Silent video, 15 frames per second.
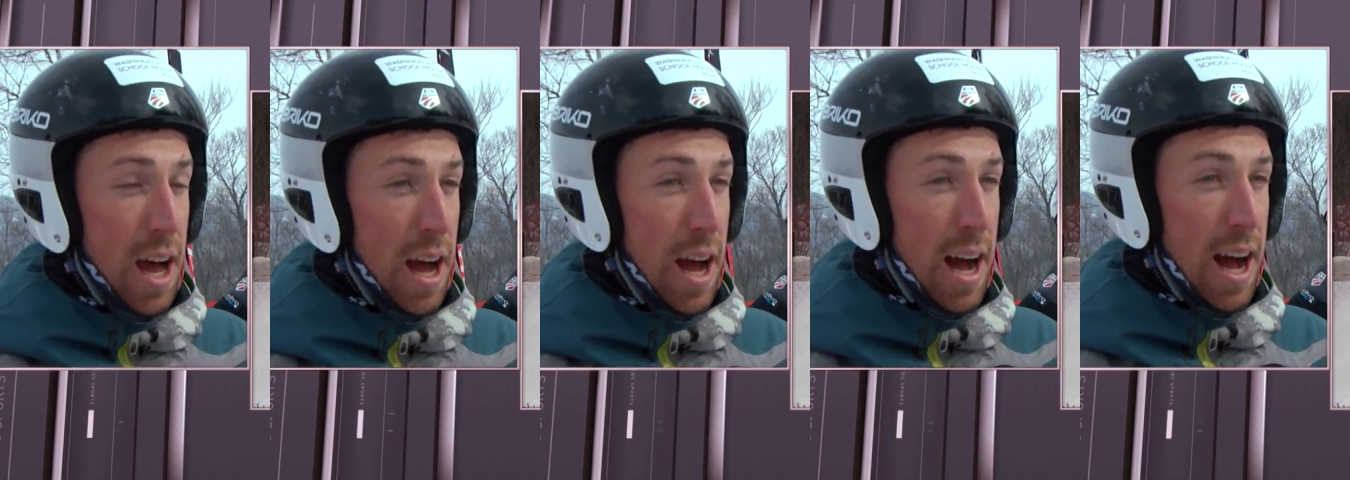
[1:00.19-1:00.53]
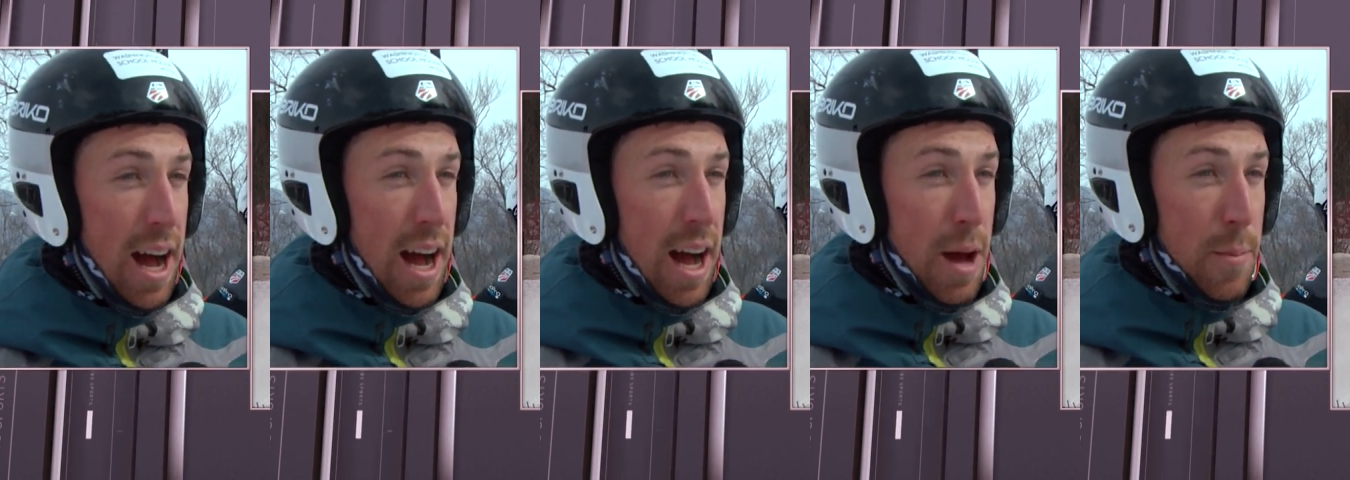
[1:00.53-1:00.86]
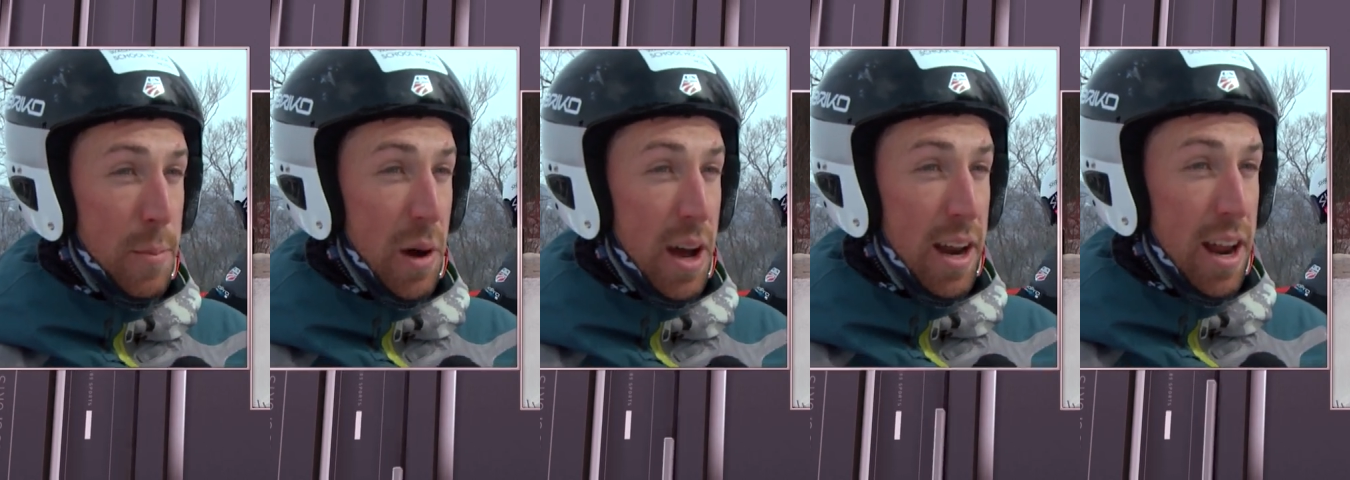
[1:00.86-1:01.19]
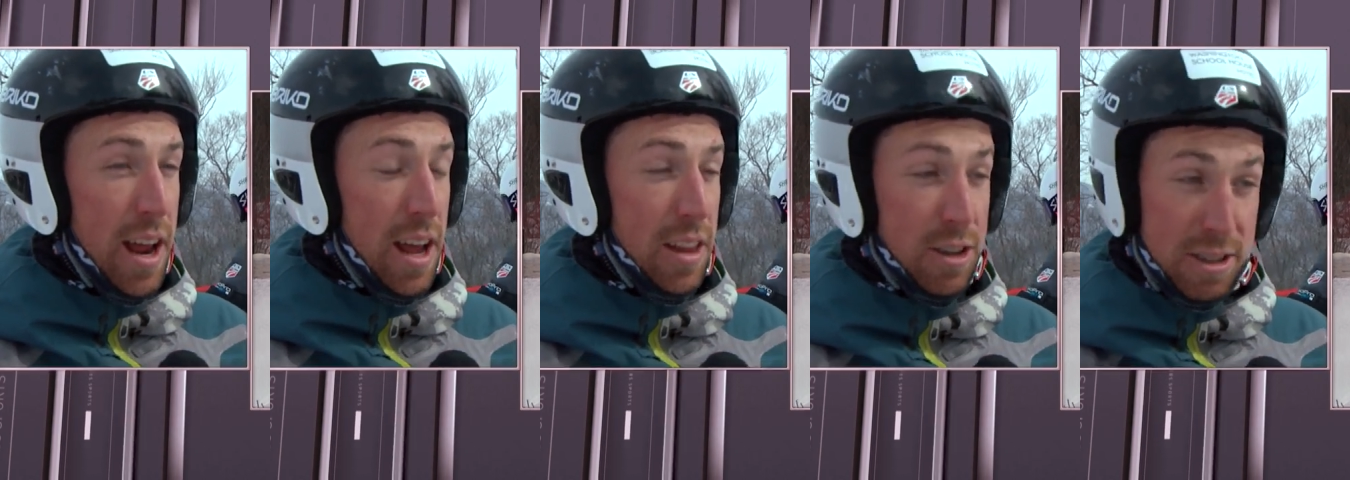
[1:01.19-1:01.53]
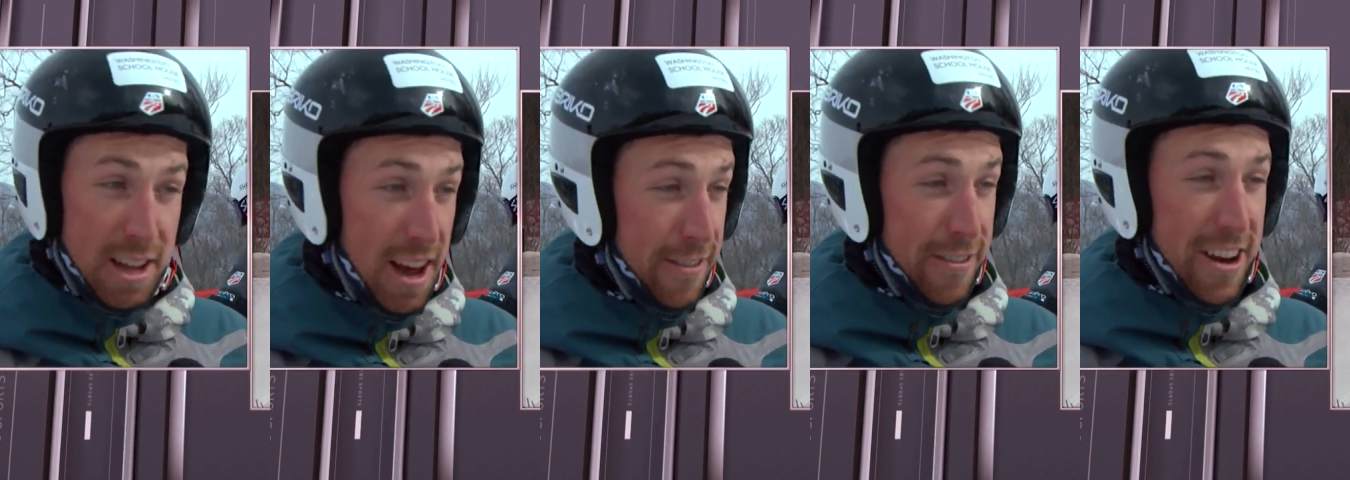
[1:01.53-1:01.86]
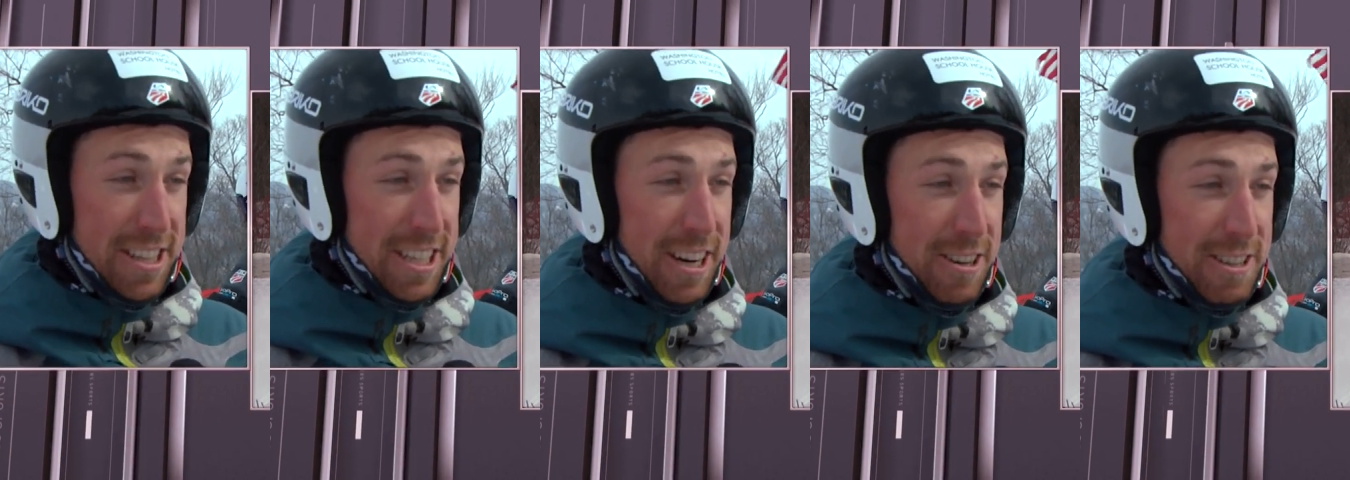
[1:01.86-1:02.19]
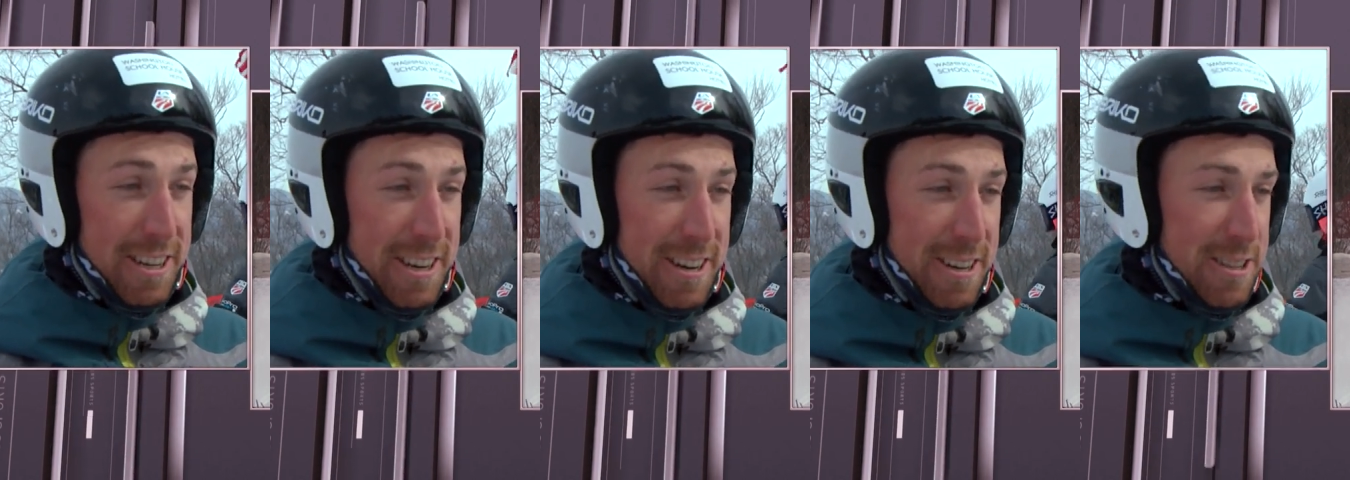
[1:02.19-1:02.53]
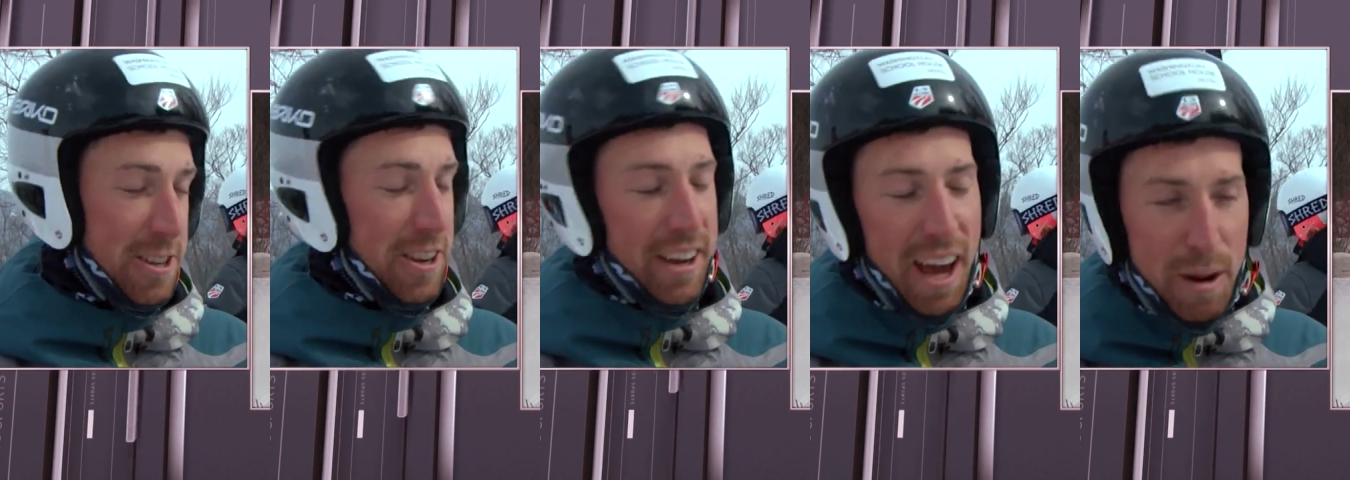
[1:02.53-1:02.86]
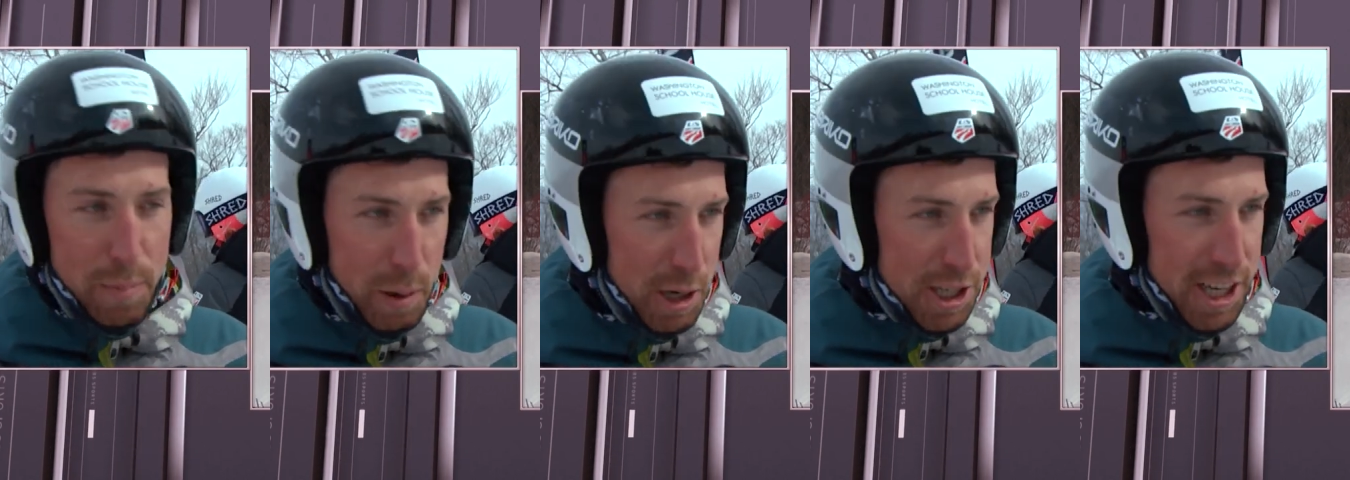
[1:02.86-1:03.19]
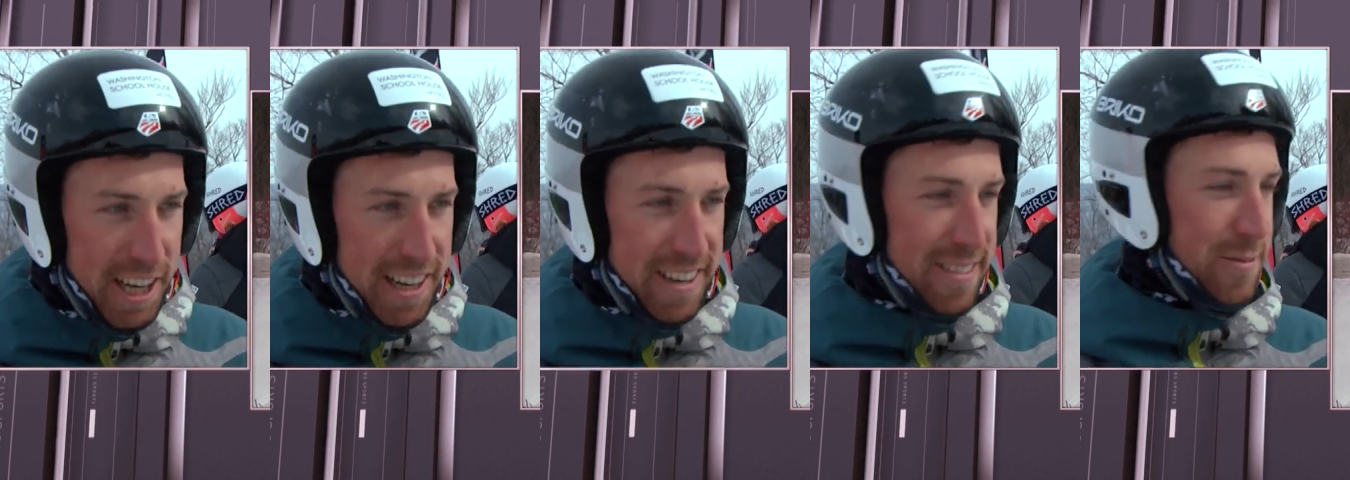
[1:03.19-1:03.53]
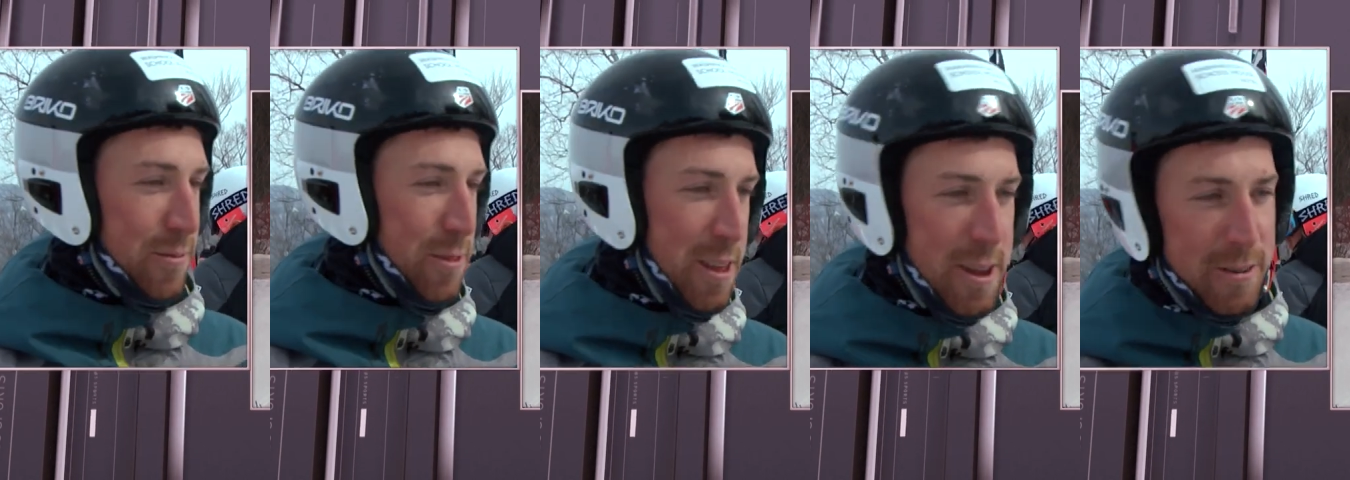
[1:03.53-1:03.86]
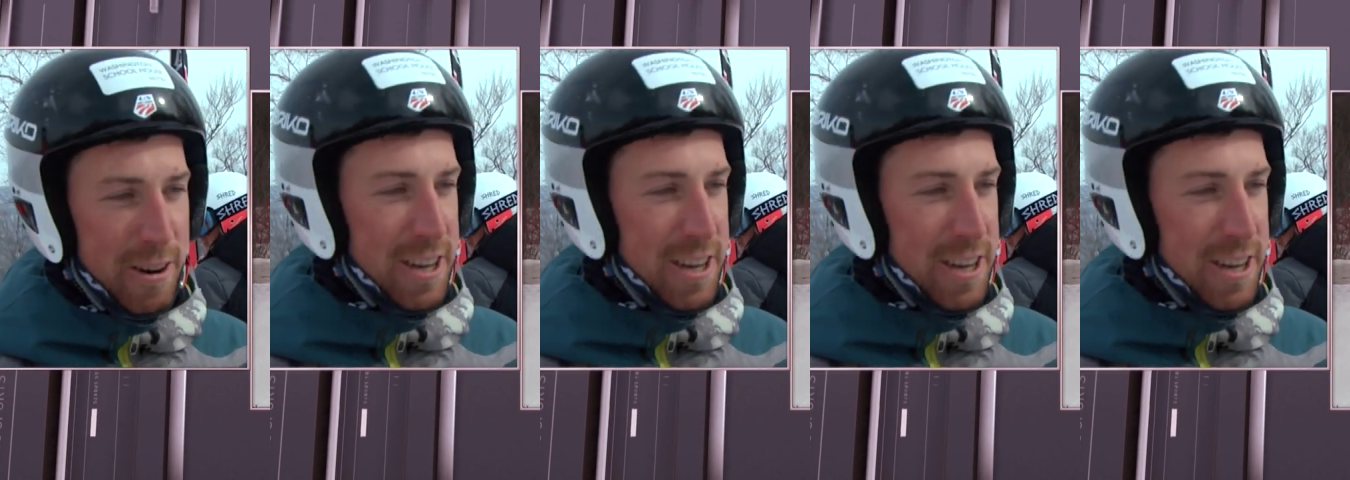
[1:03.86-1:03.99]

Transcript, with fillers: uh, but there's a lot of fast skiers here. So you got to push it within